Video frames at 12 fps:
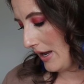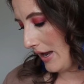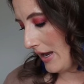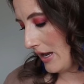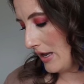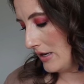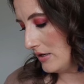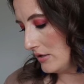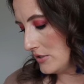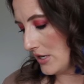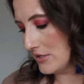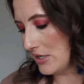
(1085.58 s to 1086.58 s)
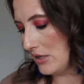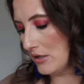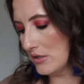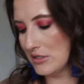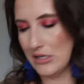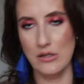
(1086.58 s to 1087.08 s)
And did I say the
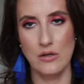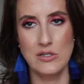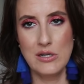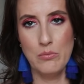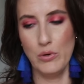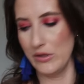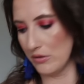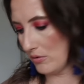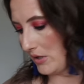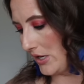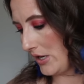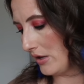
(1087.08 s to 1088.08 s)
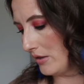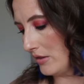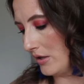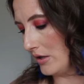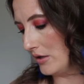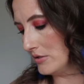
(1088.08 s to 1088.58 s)
concealer ten point three,
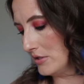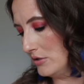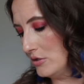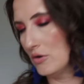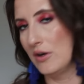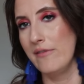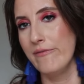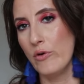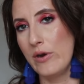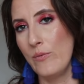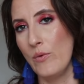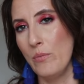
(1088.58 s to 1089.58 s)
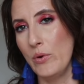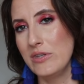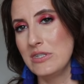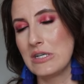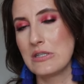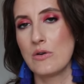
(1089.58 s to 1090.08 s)
the sunscreen forty-one
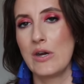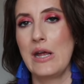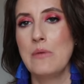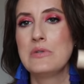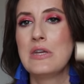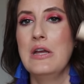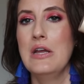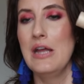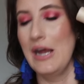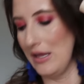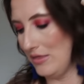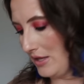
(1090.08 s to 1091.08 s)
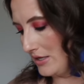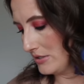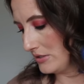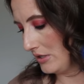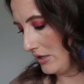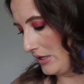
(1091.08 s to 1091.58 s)
point six grams, and
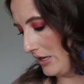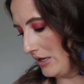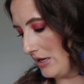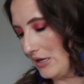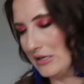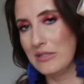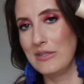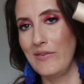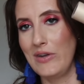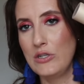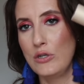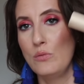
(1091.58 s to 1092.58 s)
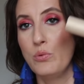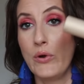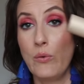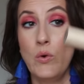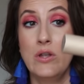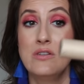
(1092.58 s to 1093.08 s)
this again is seventy-two
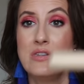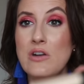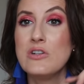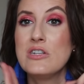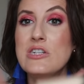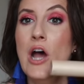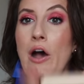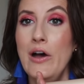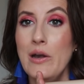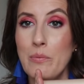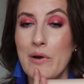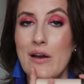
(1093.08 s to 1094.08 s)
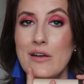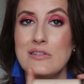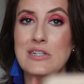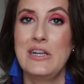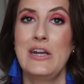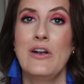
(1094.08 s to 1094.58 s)
point one. So there's a ton of
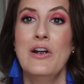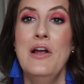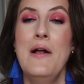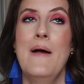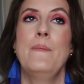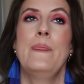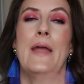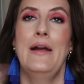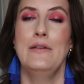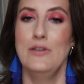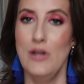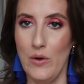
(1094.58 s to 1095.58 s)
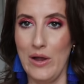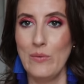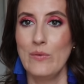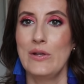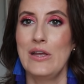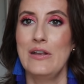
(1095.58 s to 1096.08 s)
product in here. I know I
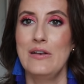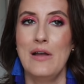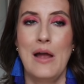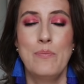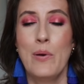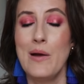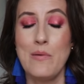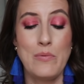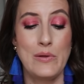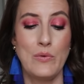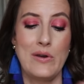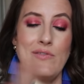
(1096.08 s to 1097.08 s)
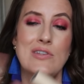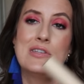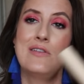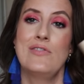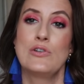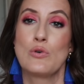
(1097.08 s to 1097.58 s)
won't get, I probably won't even
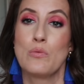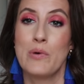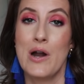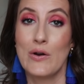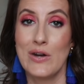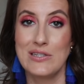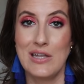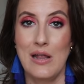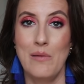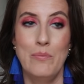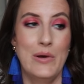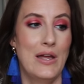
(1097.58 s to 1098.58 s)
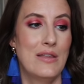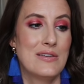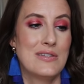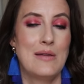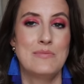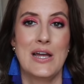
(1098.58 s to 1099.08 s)
see visual progress in it, but at the
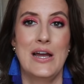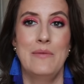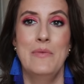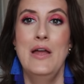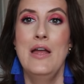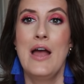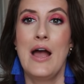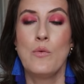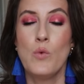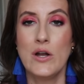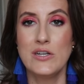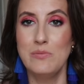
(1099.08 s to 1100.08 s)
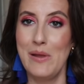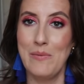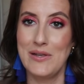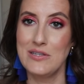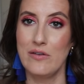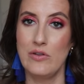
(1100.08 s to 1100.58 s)
same time, I want to make
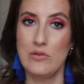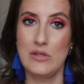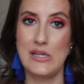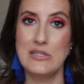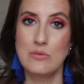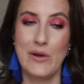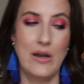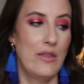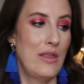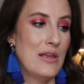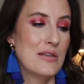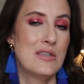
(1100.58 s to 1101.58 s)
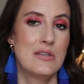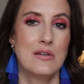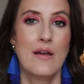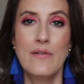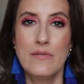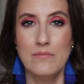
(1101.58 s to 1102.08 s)
myself at least wear this
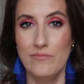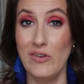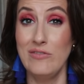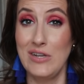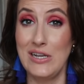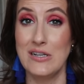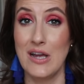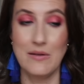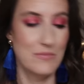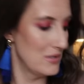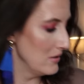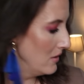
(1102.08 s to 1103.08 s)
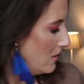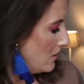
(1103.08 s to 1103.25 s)
fifteen times.